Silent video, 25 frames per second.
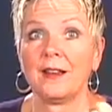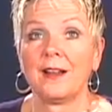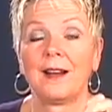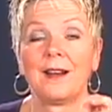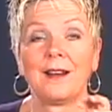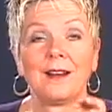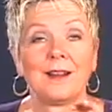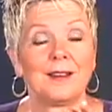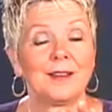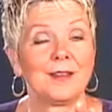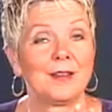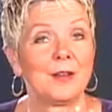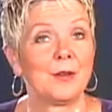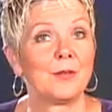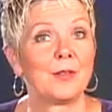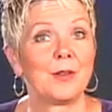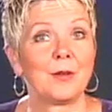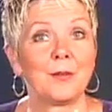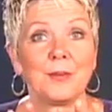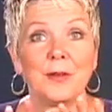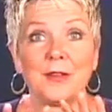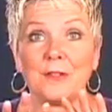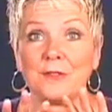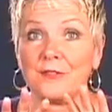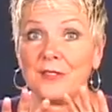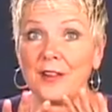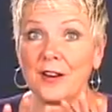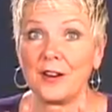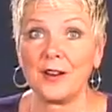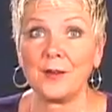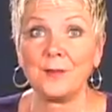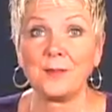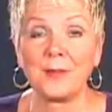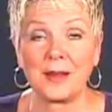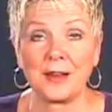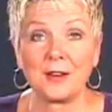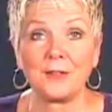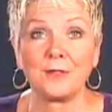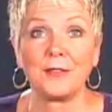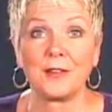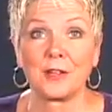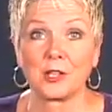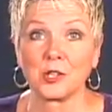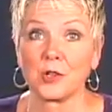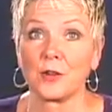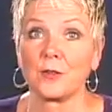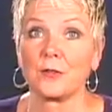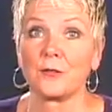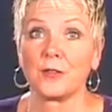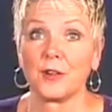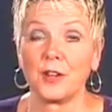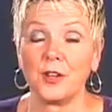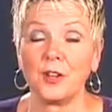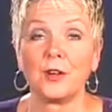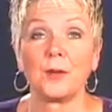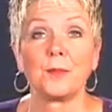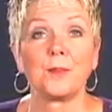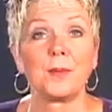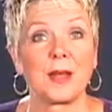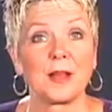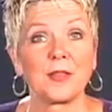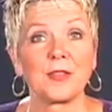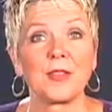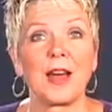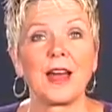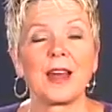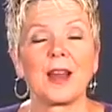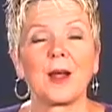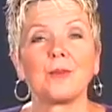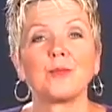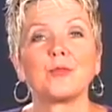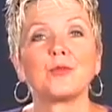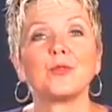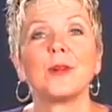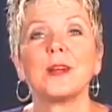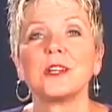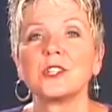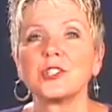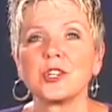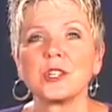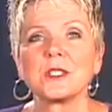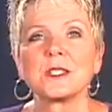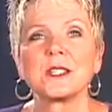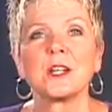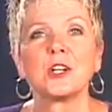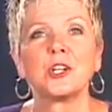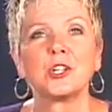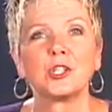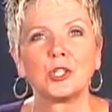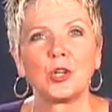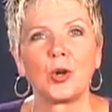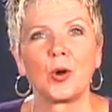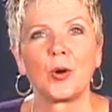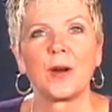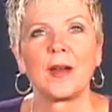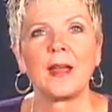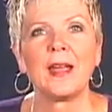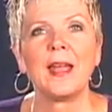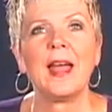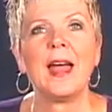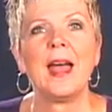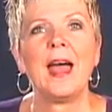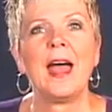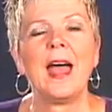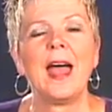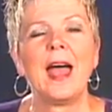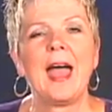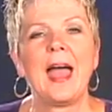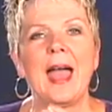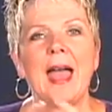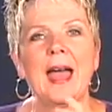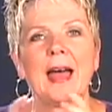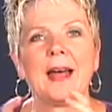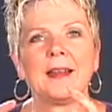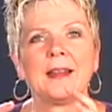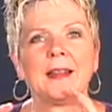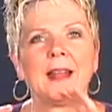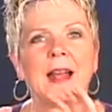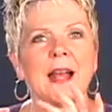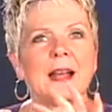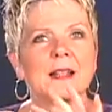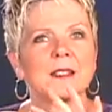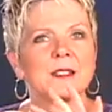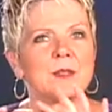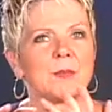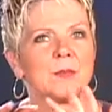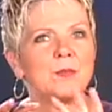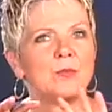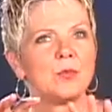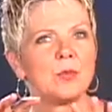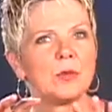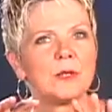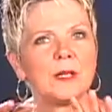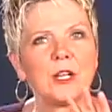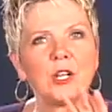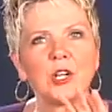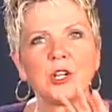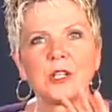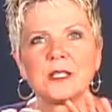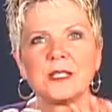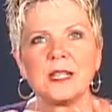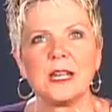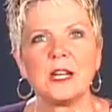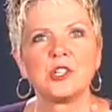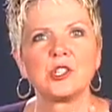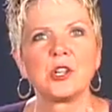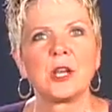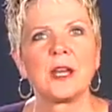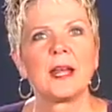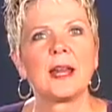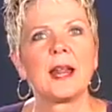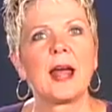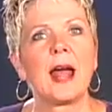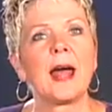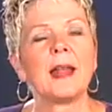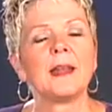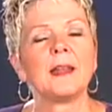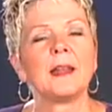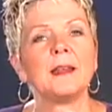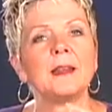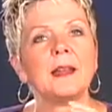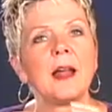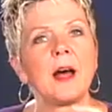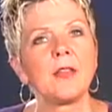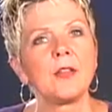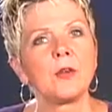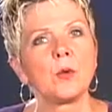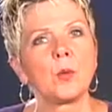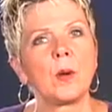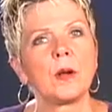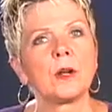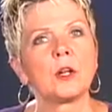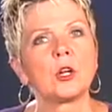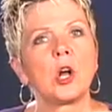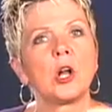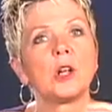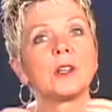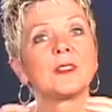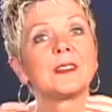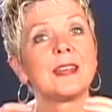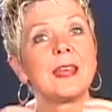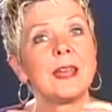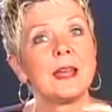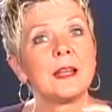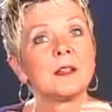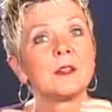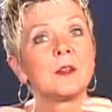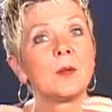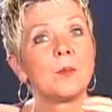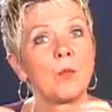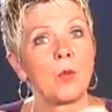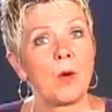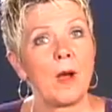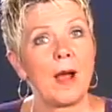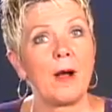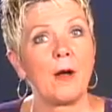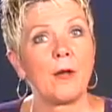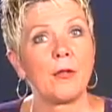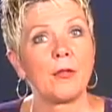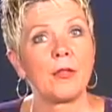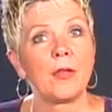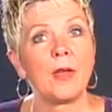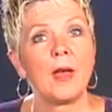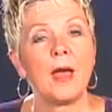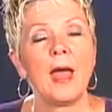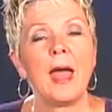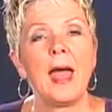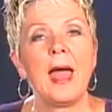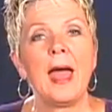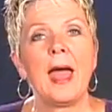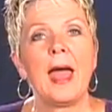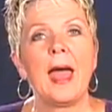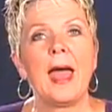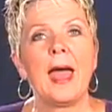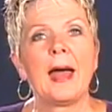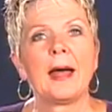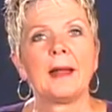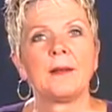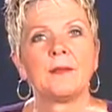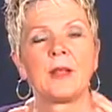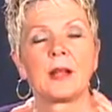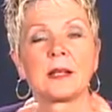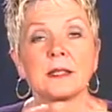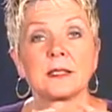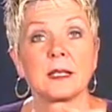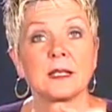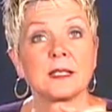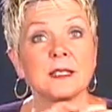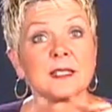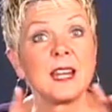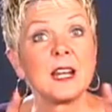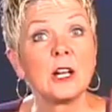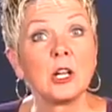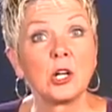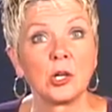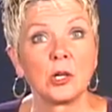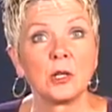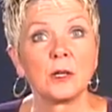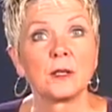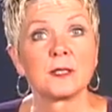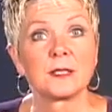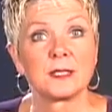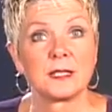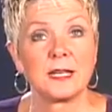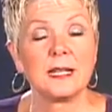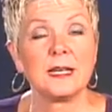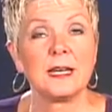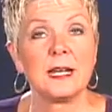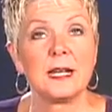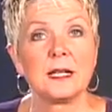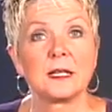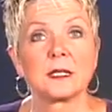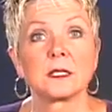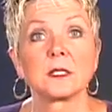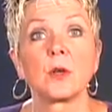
It would be very beneficial for you to pick that up, Riches and Glory, and it has some really good teaching in it, and another one called Kingdom Wealth, and that's a single CD.